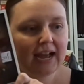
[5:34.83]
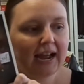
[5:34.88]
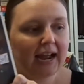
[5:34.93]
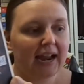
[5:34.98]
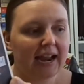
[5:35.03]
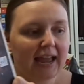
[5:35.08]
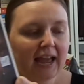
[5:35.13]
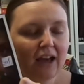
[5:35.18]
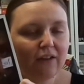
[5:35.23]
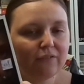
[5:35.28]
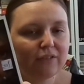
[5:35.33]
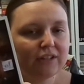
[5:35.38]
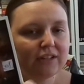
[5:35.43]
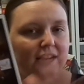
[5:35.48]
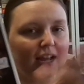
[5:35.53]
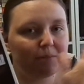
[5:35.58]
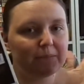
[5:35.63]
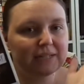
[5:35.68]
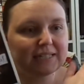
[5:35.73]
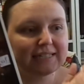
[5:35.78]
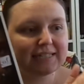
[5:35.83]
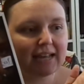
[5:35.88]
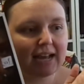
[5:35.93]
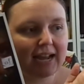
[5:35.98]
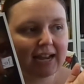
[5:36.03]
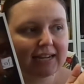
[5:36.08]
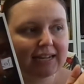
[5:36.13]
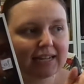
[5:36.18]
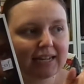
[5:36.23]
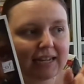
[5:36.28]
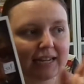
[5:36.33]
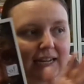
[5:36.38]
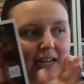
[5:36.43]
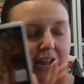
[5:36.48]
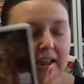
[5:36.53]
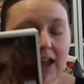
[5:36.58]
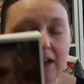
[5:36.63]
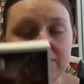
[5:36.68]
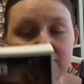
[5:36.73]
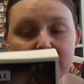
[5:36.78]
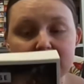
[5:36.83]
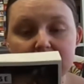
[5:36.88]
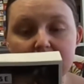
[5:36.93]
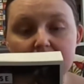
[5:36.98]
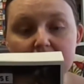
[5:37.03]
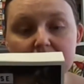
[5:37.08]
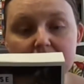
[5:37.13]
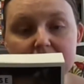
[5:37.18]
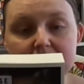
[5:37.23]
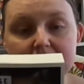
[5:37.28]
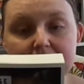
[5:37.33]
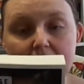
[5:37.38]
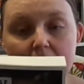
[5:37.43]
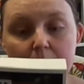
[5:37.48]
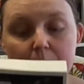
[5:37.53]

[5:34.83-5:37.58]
I have it, I'm excited. I haven't started this yet,